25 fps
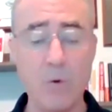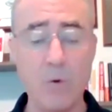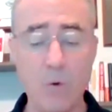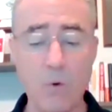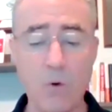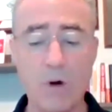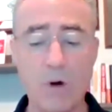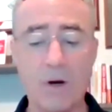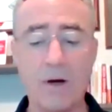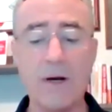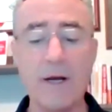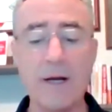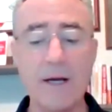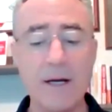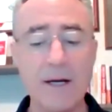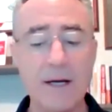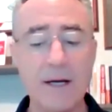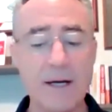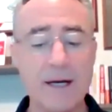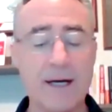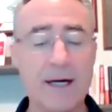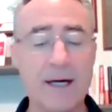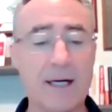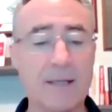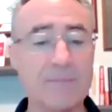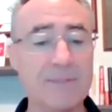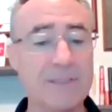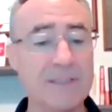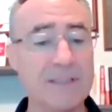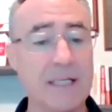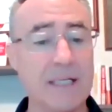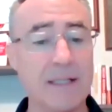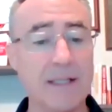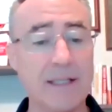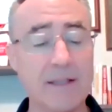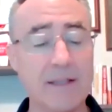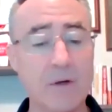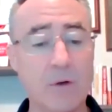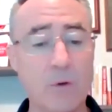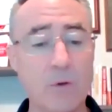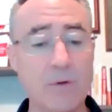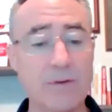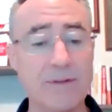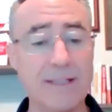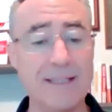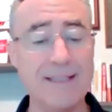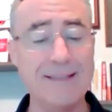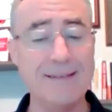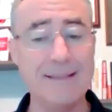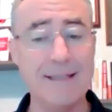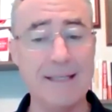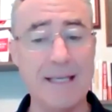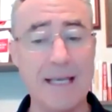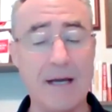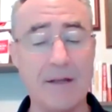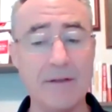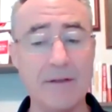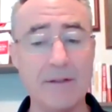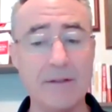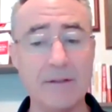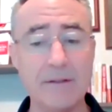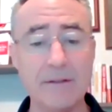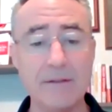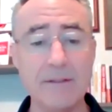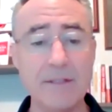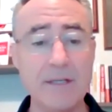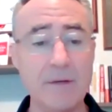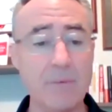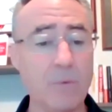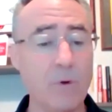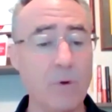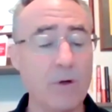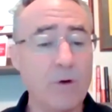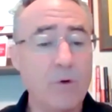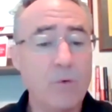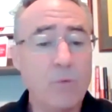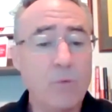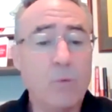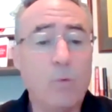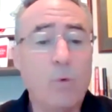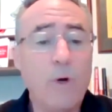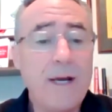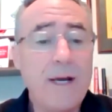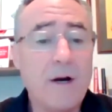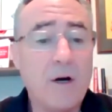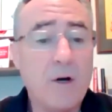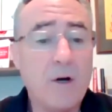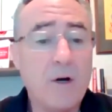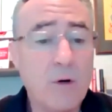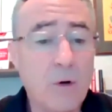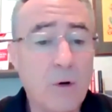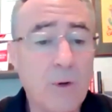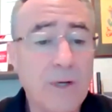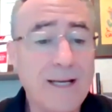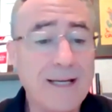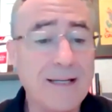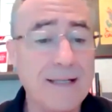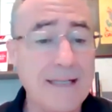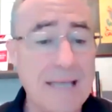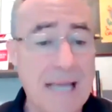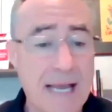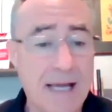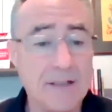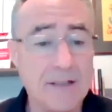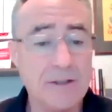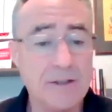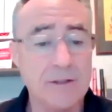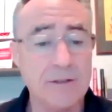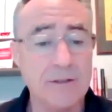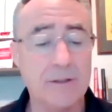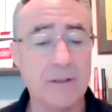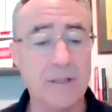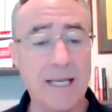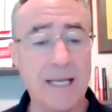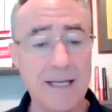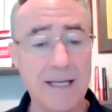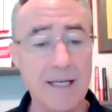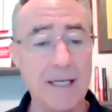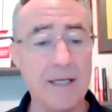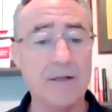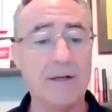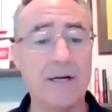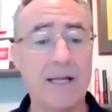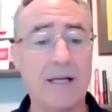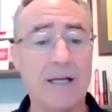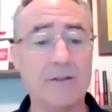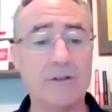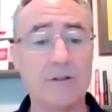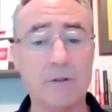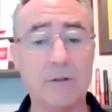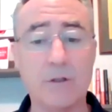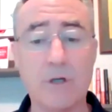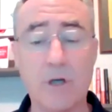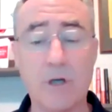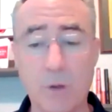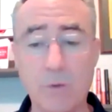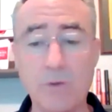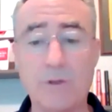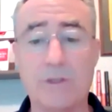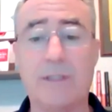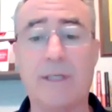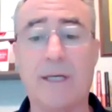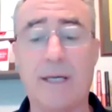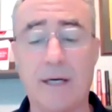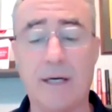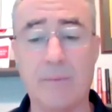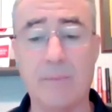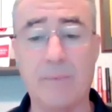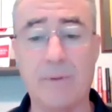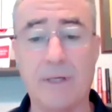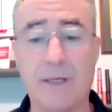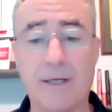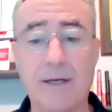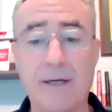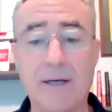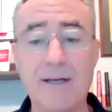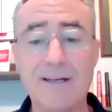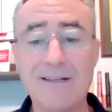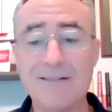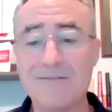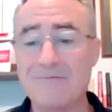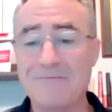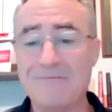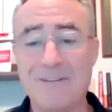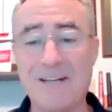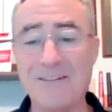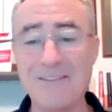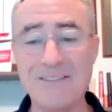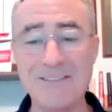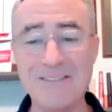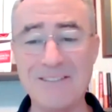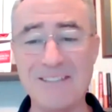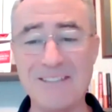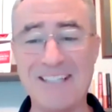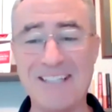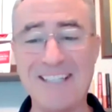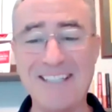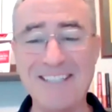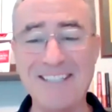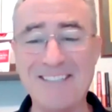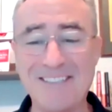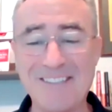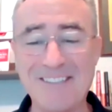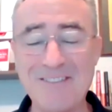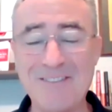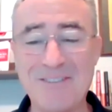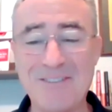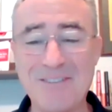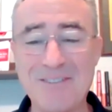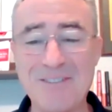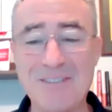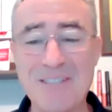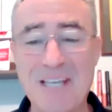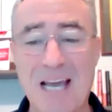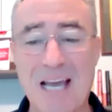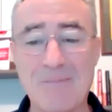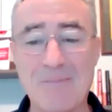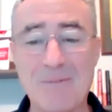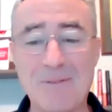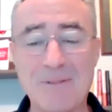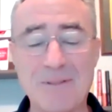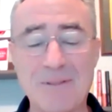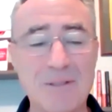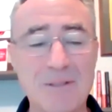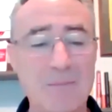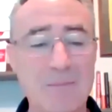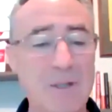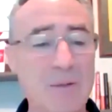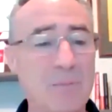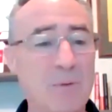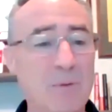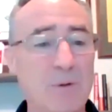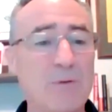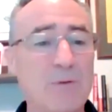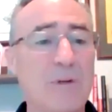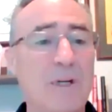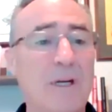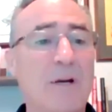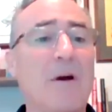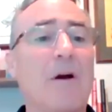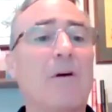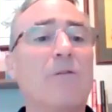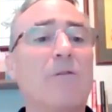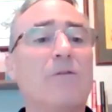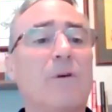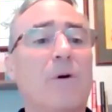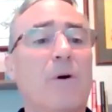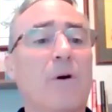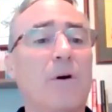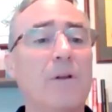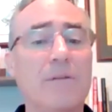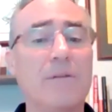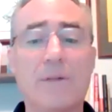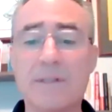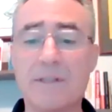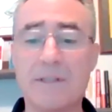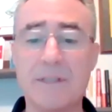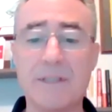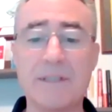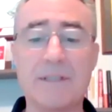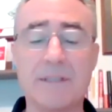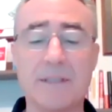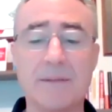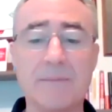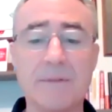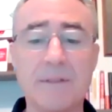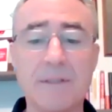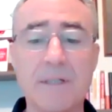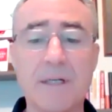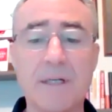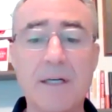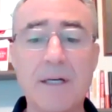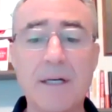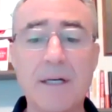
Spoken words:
or selling the whole thing together. We are growing a national and international coaching company. Veterans Cleaning Solutions just happens to be the proving ground for all of our systems.